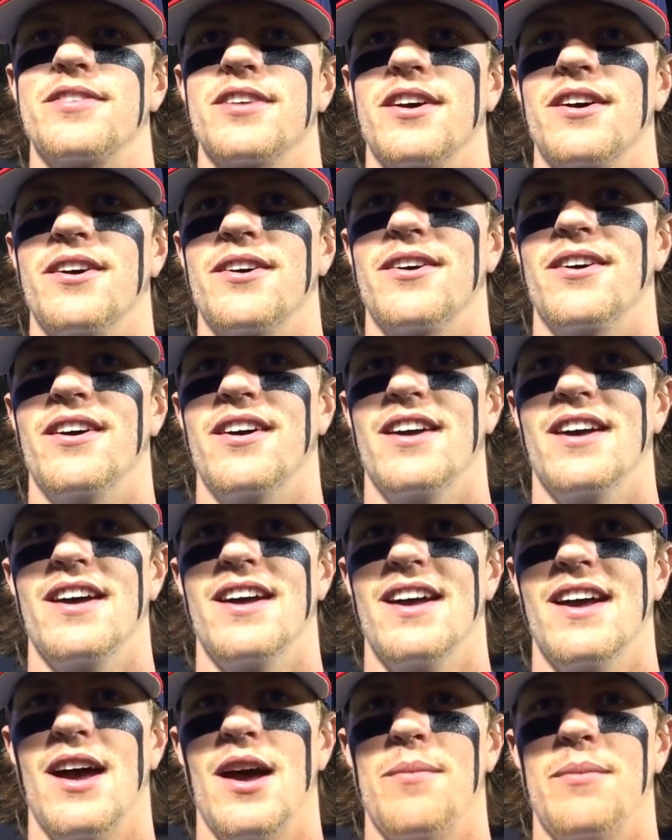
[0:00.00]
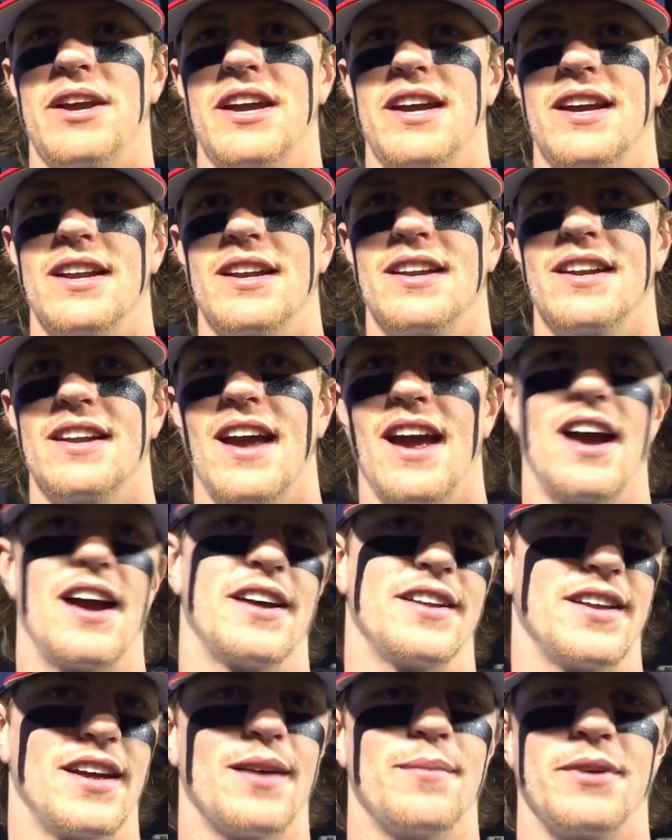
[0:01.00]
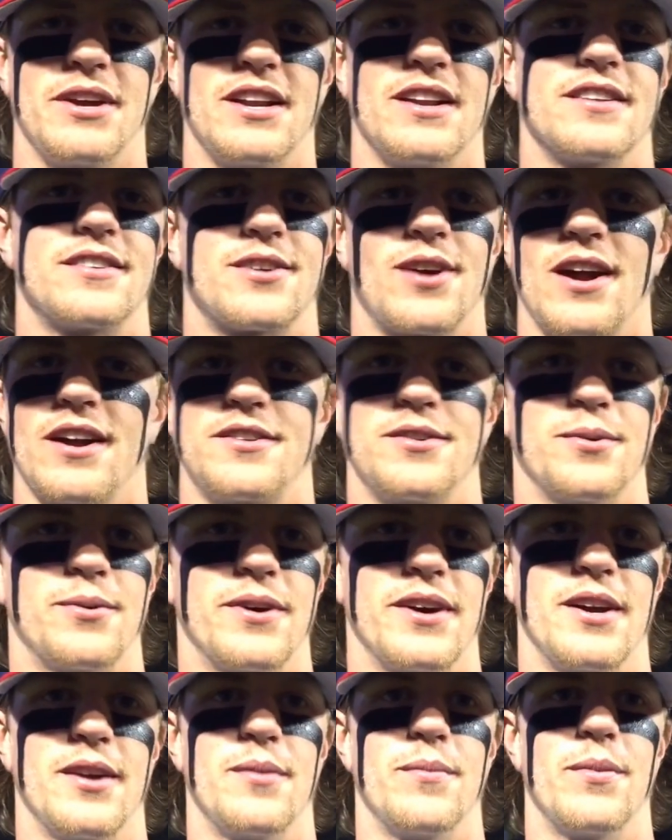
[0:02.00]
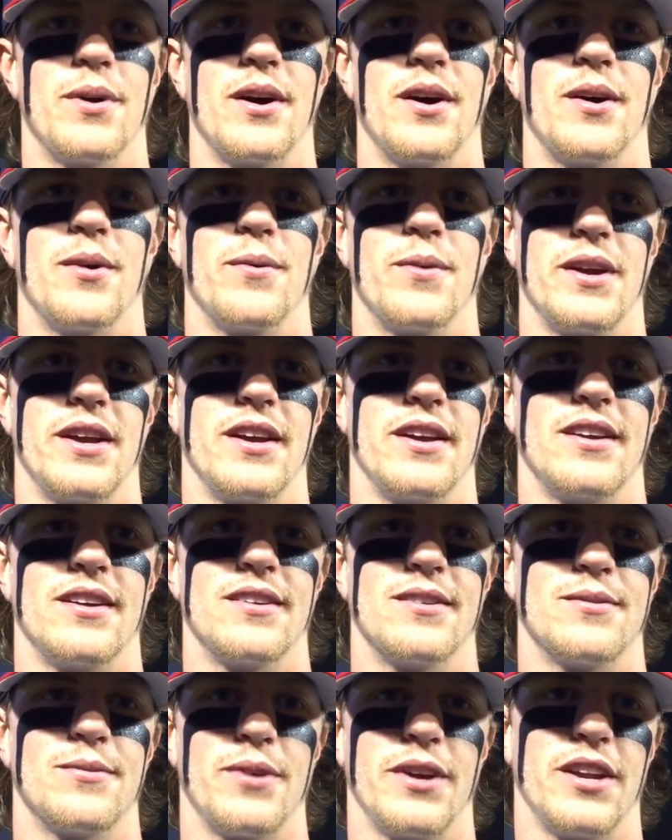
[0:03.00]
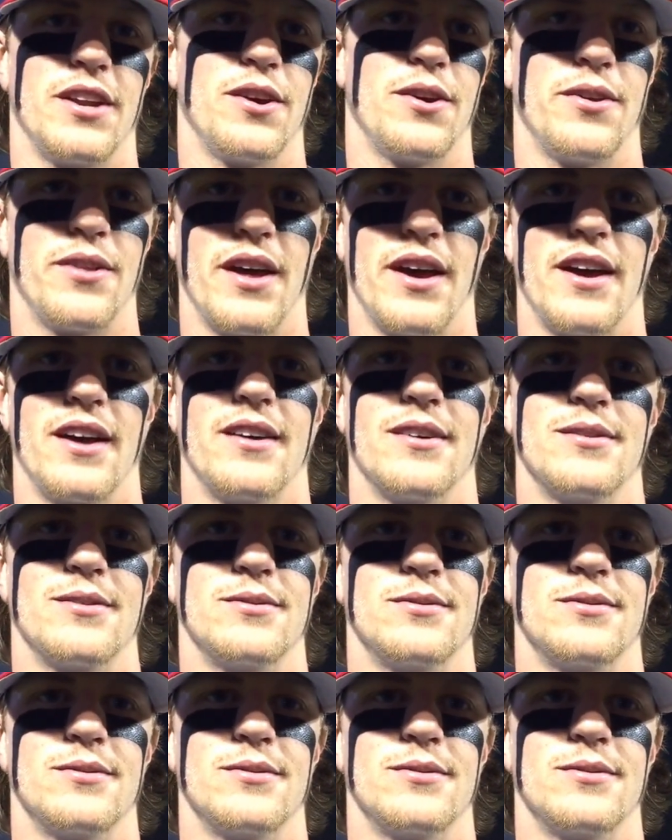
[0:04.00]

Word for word: So, I mean, yeah, I mean it's great to win, but we we knew that